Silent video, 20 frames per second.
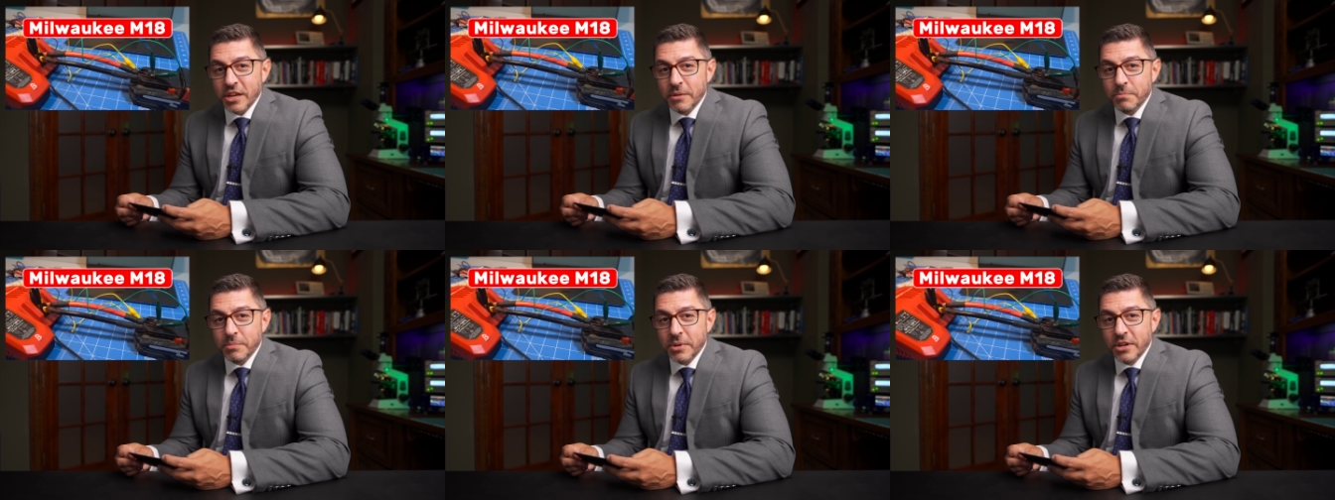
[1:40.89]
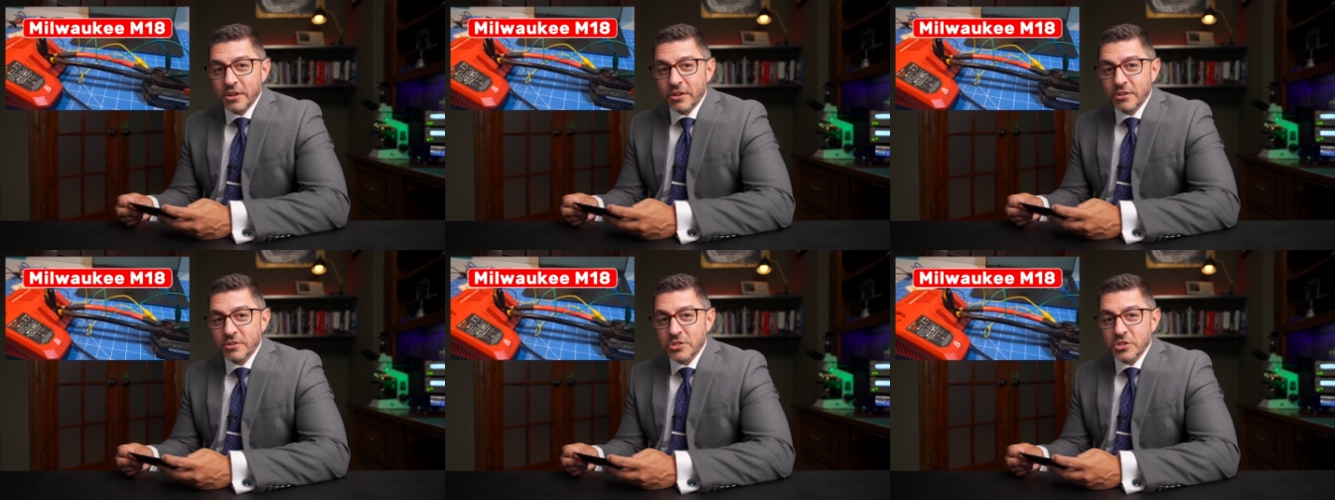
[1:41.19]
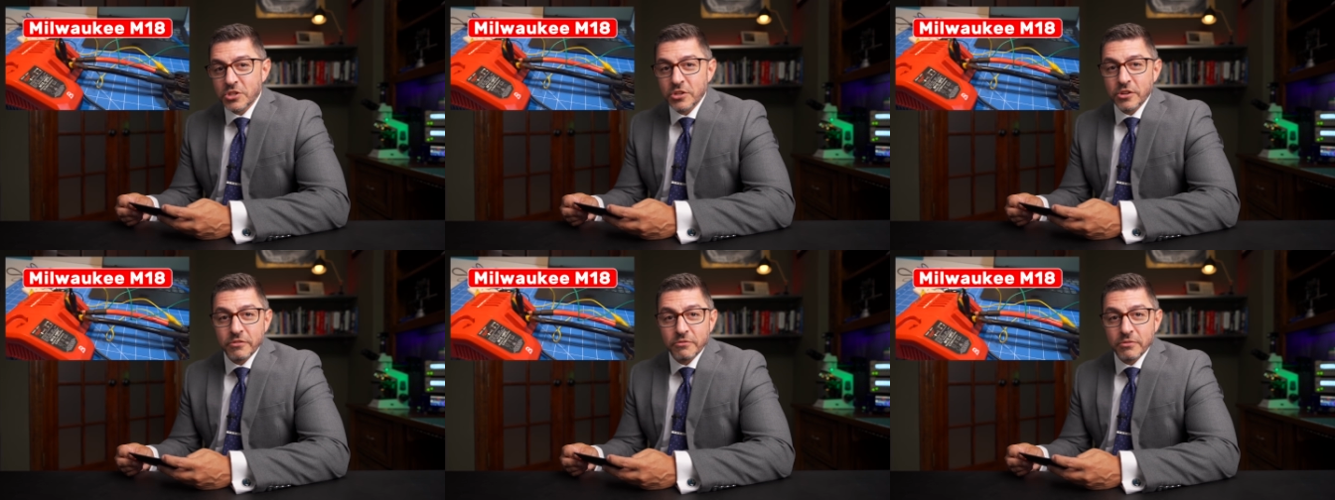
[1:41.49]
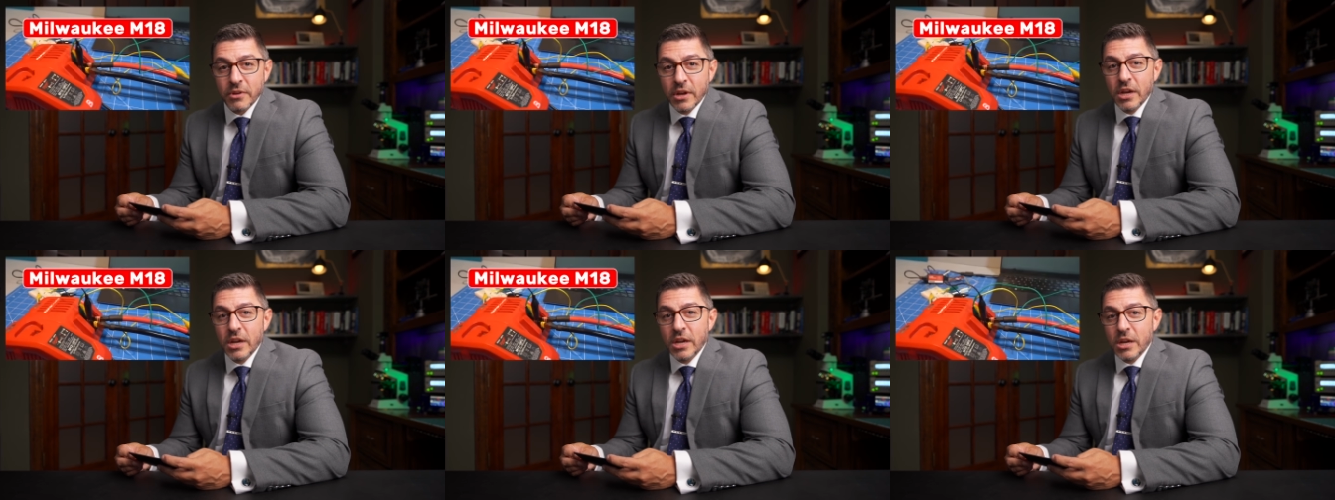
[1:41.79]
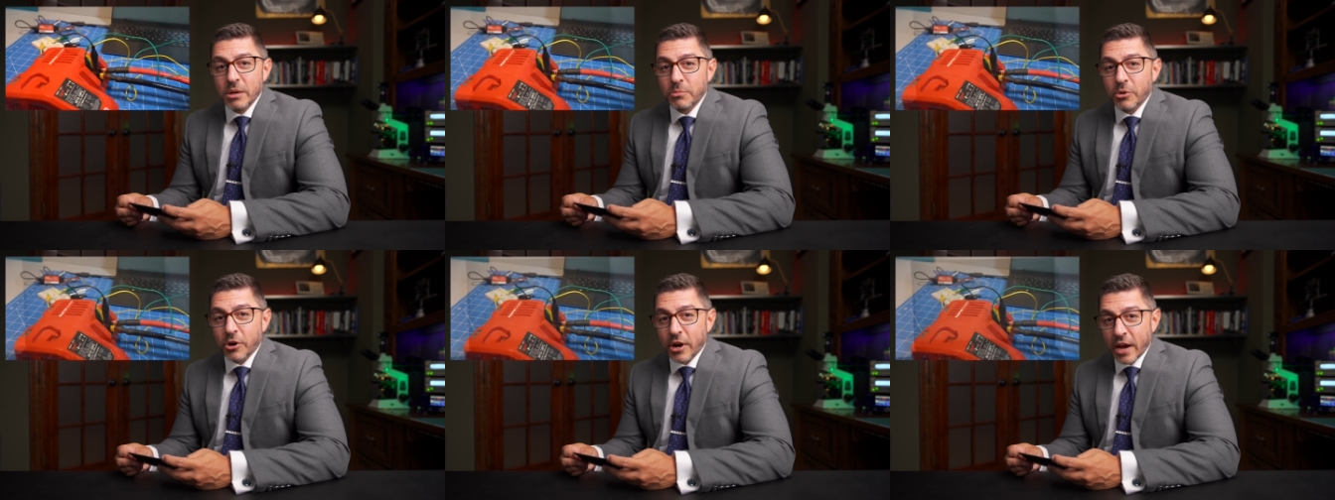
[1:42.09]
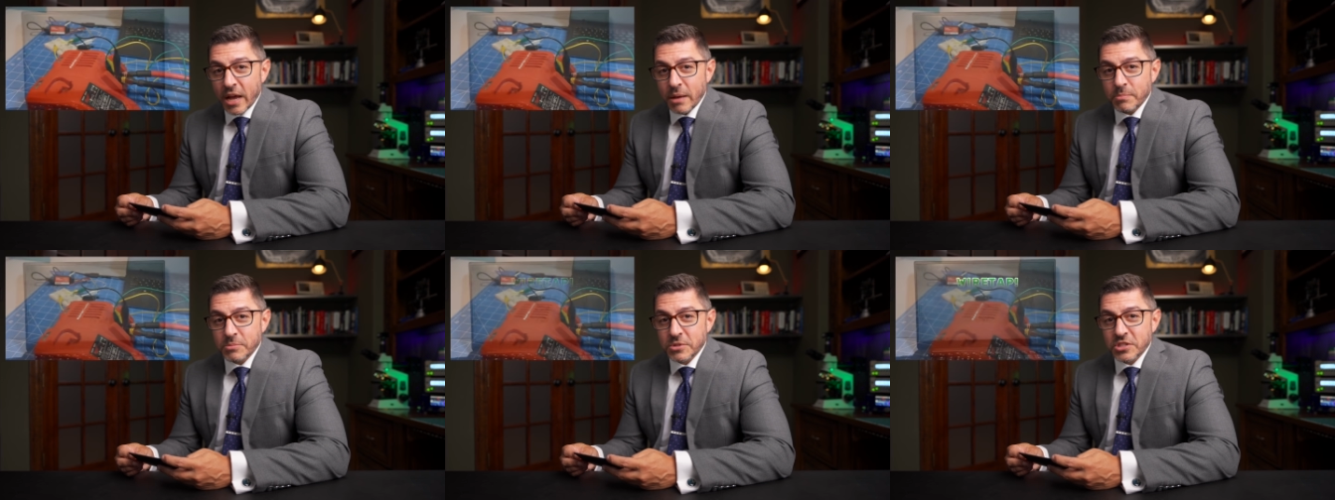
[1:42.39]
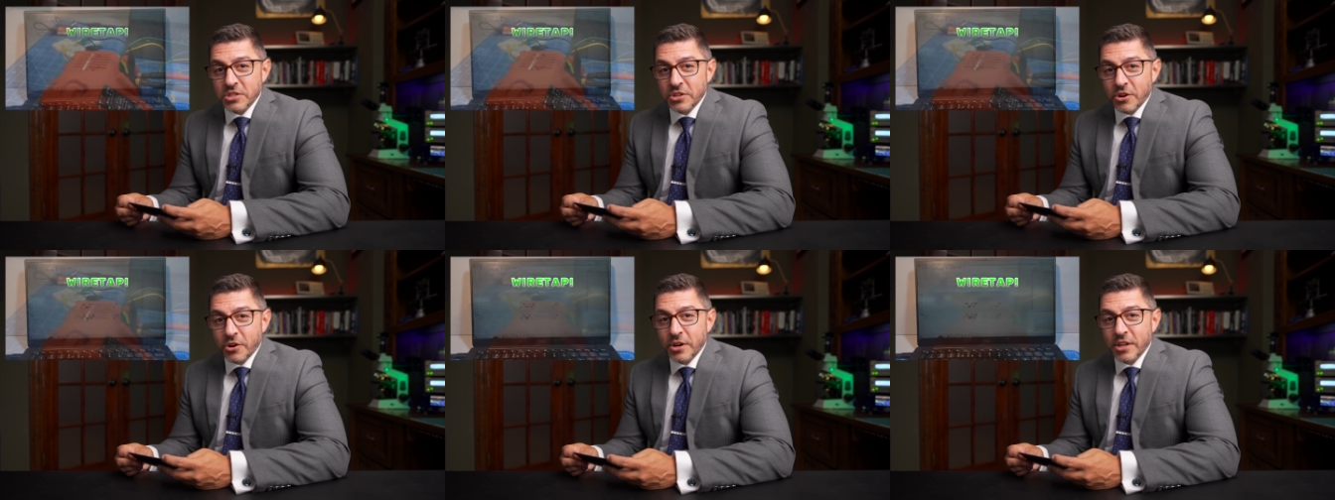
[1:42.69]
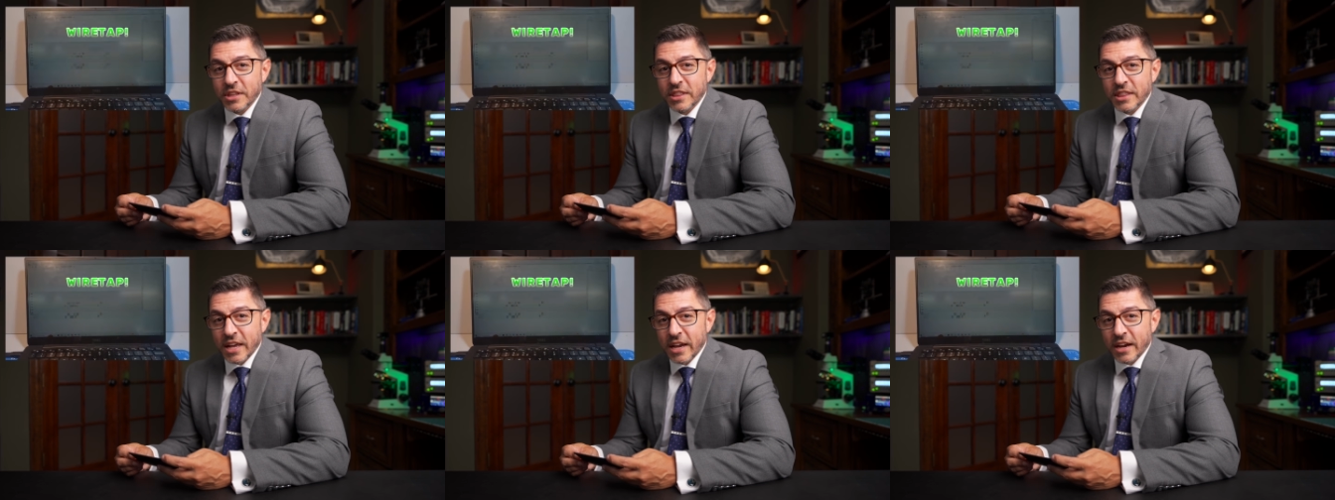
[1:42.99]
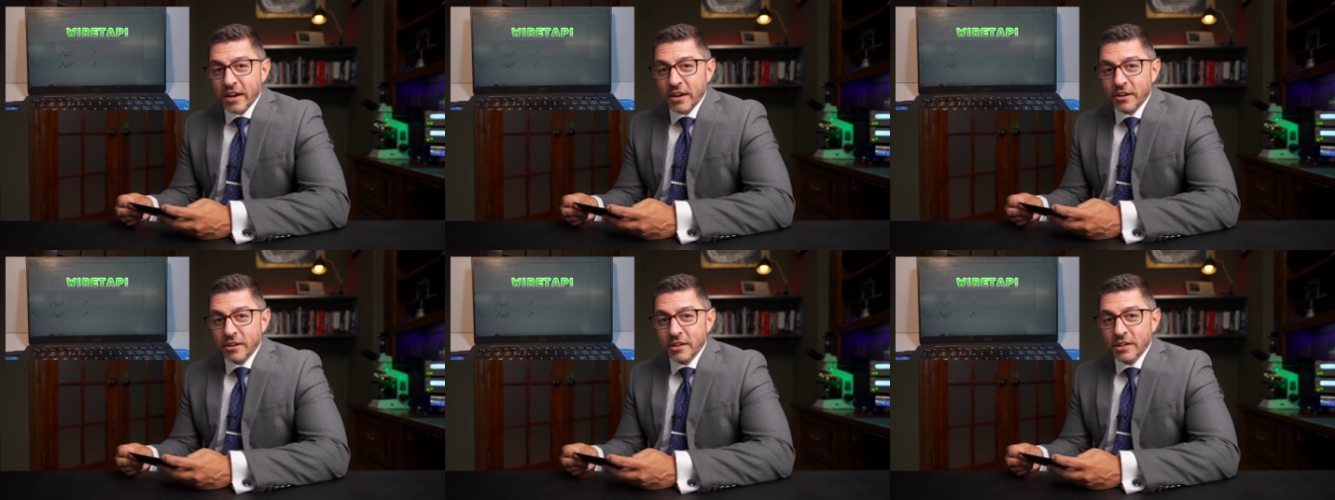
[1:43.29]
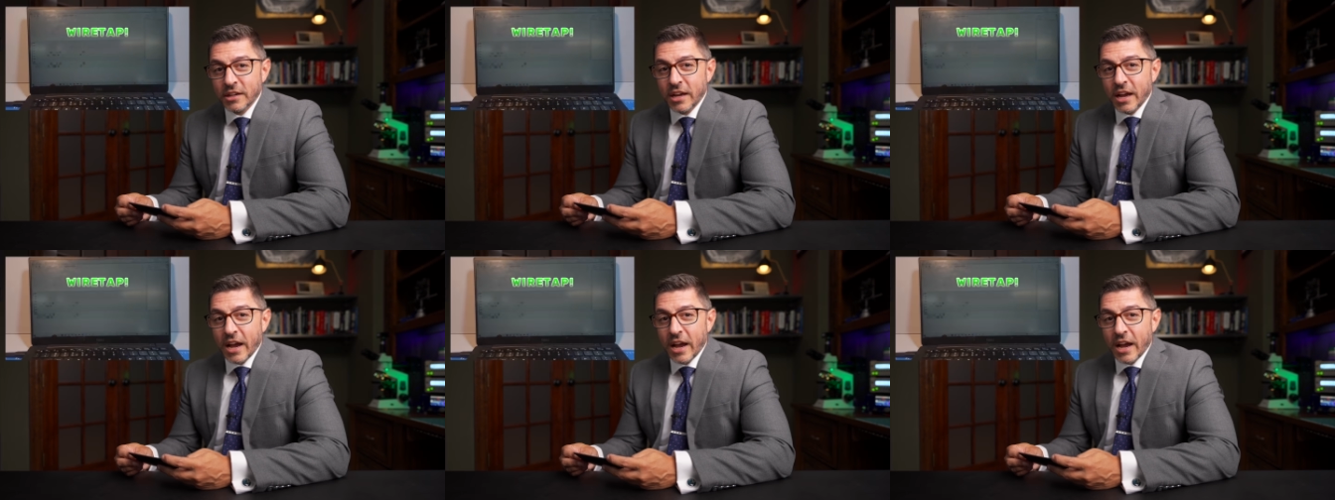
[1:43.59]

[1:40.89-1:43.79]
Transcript: appears to have perhaps started there